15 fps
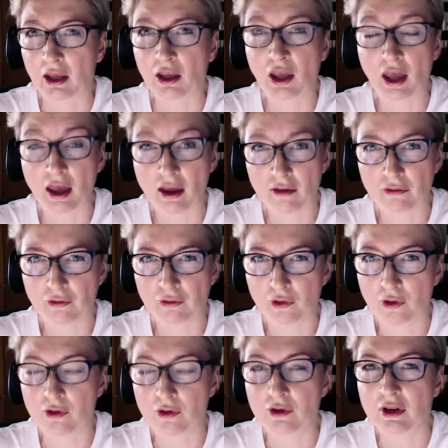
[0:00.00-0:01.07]
care
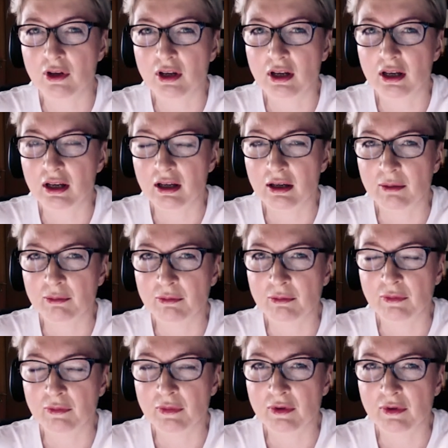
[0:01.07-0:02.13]
for,
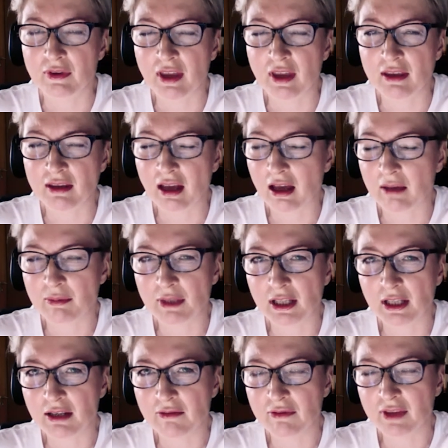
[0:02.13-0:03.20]
then I believe